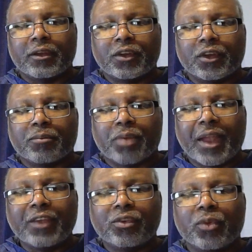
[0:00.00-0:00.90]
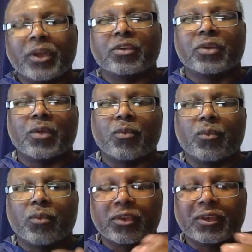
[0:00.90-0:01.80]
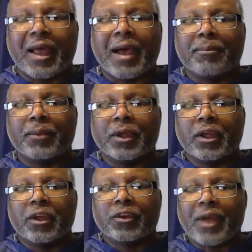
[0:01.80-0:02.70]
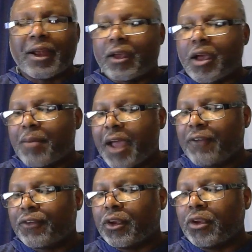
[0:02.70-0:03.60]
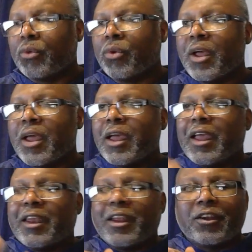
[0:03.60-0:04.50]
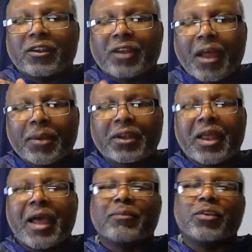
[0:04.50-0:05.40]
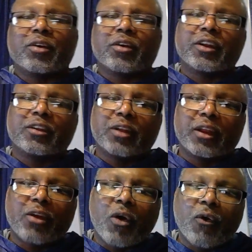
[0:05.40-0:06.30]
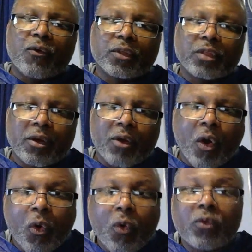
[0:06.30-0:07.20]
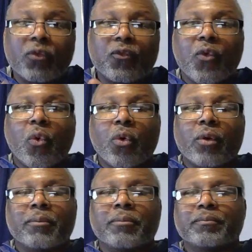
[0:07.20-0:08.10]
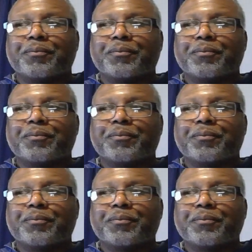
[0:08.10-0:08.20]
took place with, so they will stop trying to come after you. And then some of the times they're going to send over their own form